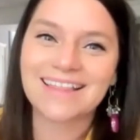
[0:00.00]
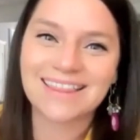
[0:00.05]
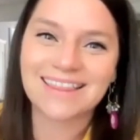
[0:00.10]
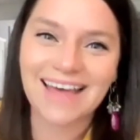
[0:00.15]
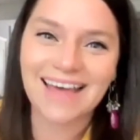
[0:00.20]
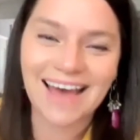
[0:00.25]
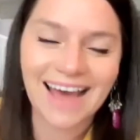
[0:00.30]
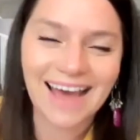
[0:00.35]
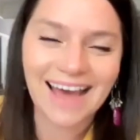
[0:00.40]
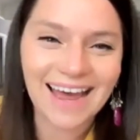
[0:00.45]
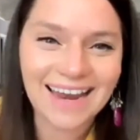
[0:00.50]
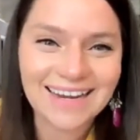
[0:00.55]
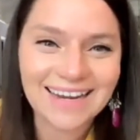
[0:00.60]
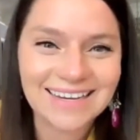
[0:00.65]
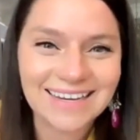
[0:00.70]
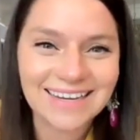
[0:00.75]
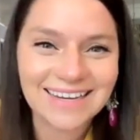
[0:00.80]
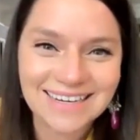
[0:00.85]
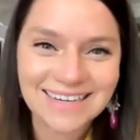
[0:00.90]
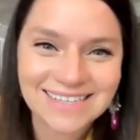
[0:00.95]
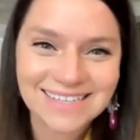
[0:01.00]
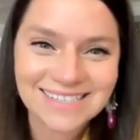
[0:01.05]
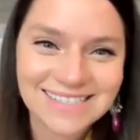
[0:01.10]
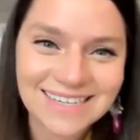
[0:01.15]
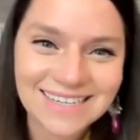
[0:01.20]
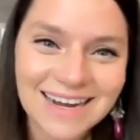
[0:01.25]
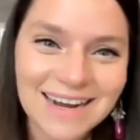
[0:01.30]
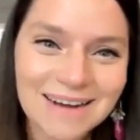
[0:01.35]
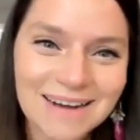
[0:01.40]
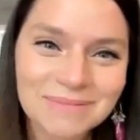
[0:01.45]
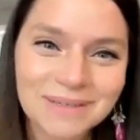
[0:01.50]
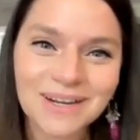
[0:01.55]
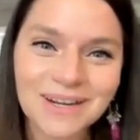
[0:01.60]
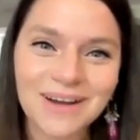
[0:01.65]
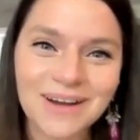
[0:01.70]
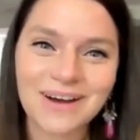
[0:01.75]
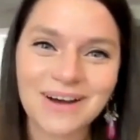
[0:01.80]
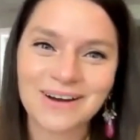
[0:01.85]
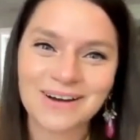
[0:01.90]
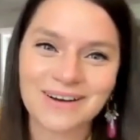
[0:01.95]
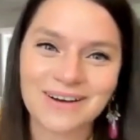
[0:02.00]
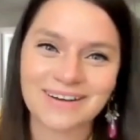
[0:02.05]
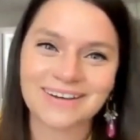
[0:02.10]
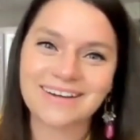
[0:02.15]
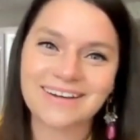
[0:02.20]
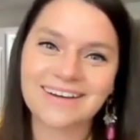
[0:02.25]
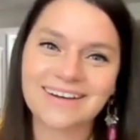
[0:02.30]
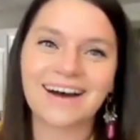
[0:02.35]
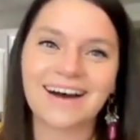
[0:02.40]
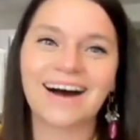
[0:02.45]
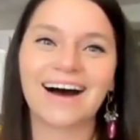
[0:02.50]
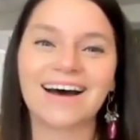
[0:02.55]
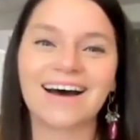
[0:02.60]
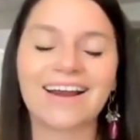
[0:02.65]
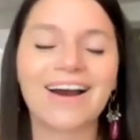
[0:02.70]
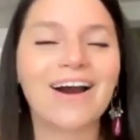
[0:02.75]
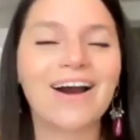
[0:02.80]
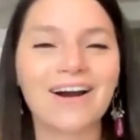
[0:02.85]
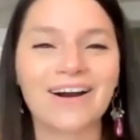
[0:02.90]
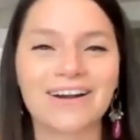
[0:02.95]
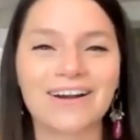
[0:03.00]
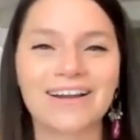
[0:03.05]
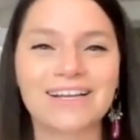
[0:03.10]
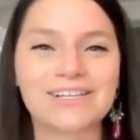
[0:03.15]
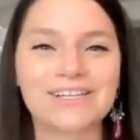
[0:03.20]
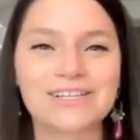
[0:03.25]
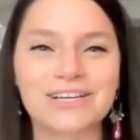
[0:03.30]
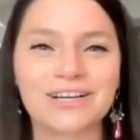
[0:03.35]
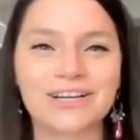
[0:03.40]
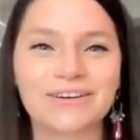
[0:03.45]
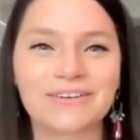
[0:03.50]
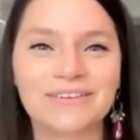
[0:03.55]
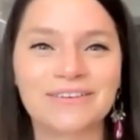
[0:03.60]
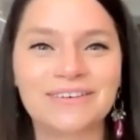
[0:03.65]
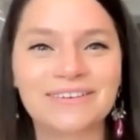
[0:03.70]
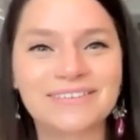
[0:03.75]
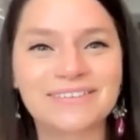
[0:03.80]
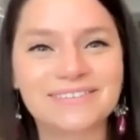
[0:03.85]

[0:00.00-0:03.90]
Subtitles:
that he needs to come along on a hard issue?